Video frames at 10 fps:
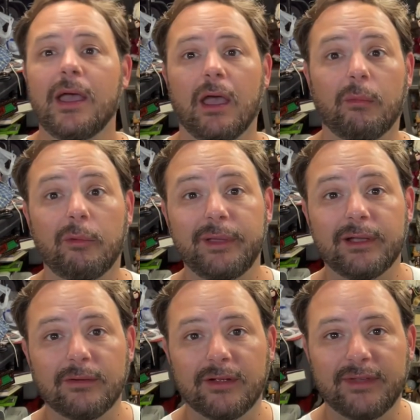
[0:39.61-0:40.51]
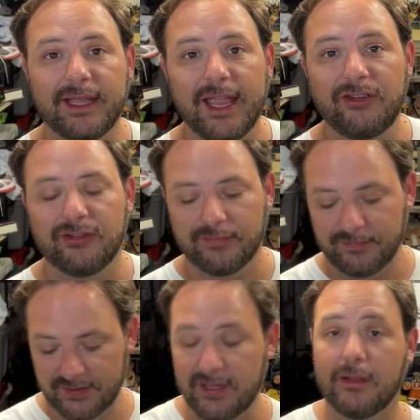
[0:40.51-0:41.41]
I'm gonna be going on vacation.
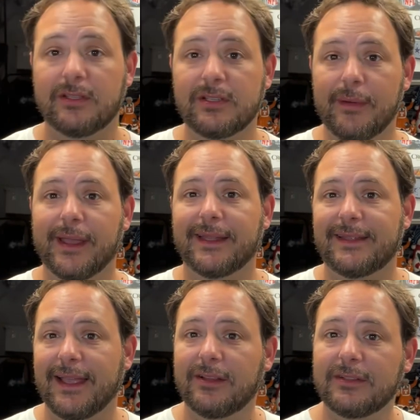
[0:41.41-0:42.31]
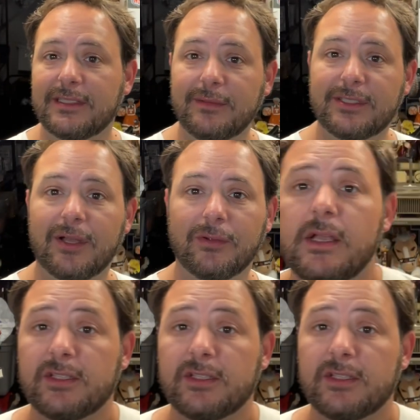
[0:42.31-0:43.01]
So let's go ahead and take a look, see what's sold.